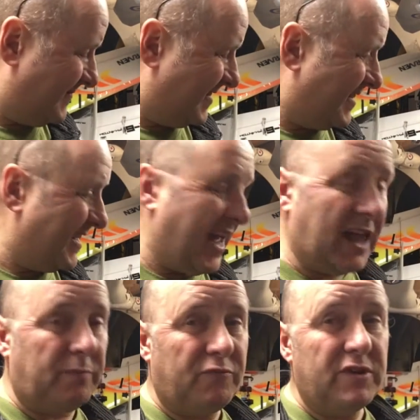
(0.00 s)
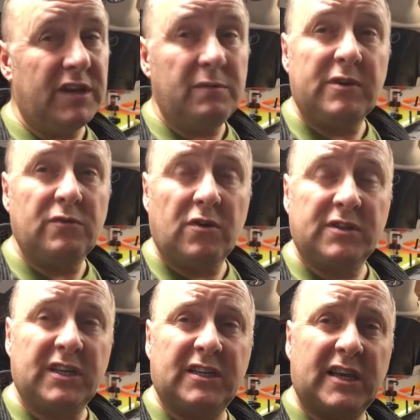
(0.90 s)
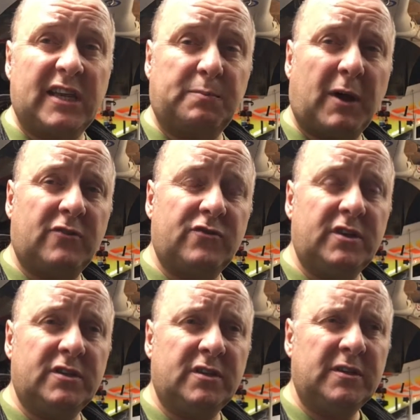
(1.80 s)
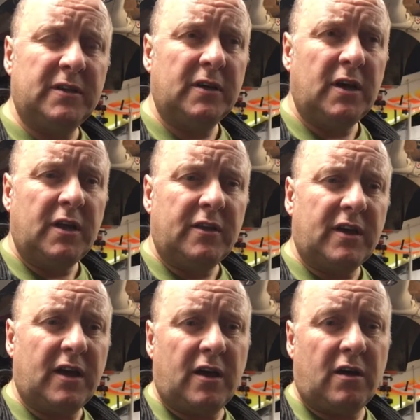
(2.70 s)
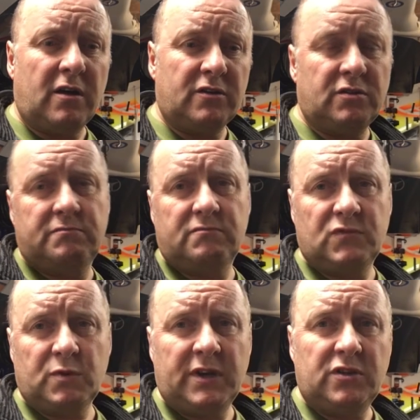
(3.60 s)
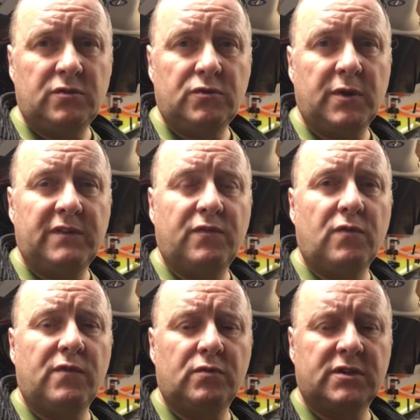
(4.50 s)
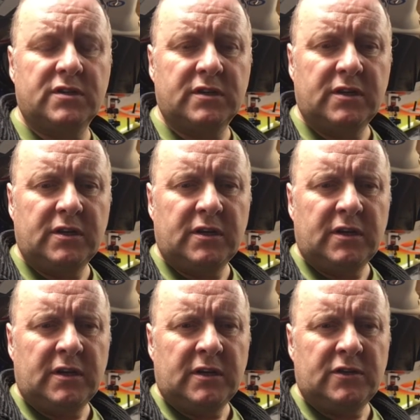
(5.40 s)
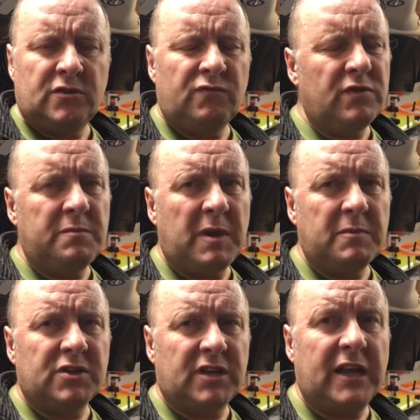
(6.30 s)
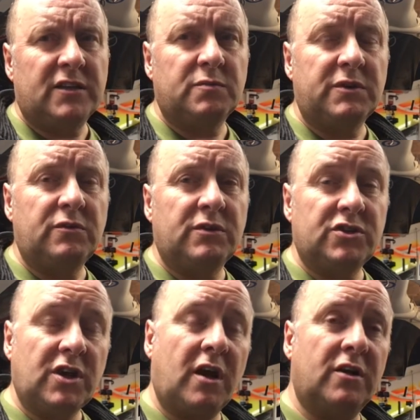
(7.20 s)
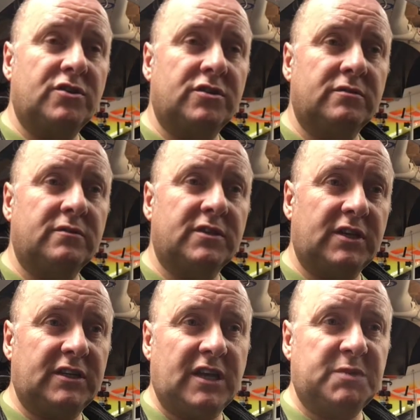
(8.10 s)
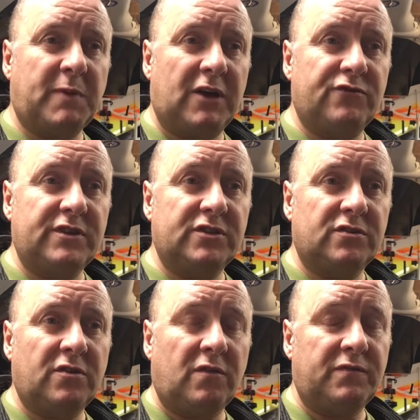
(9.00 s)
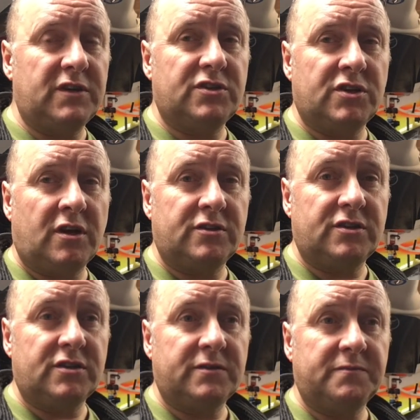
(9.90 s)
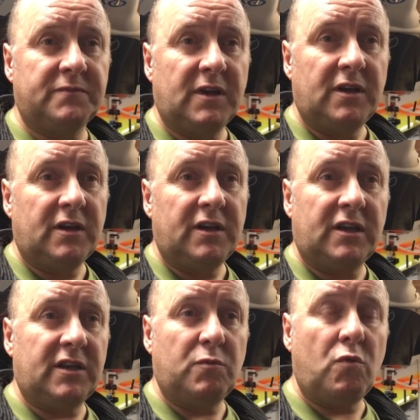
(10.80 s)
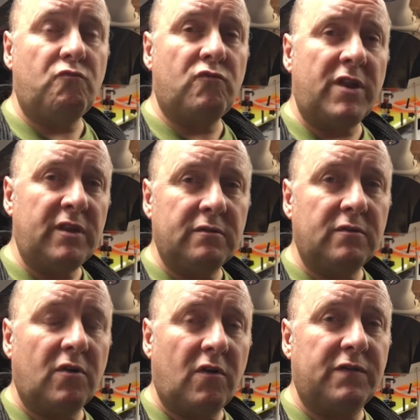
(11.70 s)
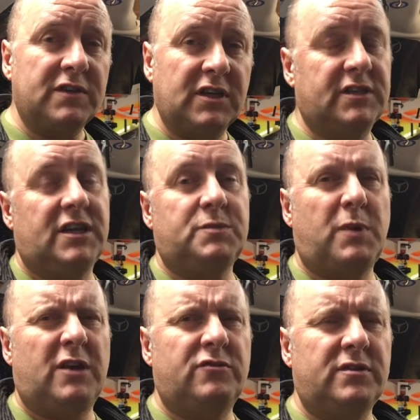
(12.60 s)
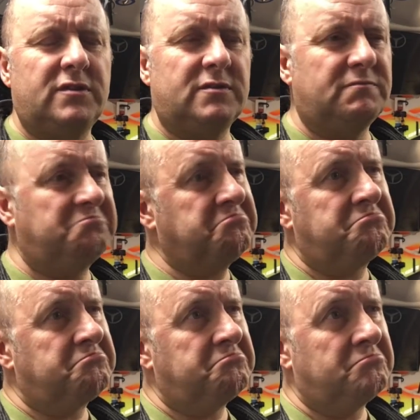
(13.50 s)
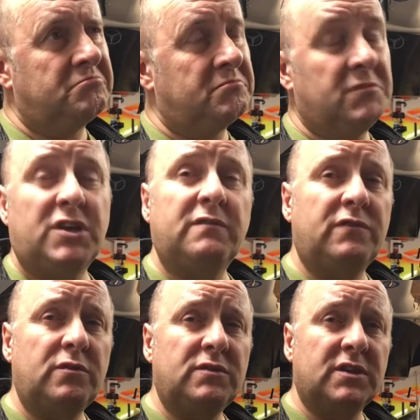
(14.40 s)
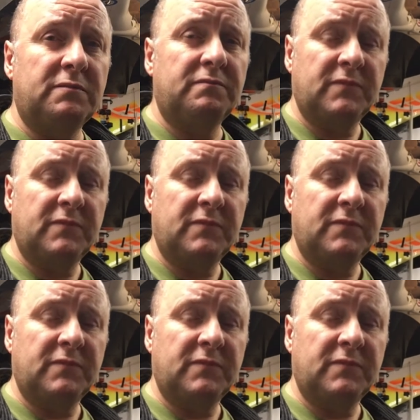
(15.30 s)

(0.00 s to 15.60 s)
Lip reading: didn't help really when you've got 6S batteries that are 22, 24 volts. Don't really make much sense when you can charge 6S batteries off these chargers, yet they won't run off of 6S batteries. Bit confusing.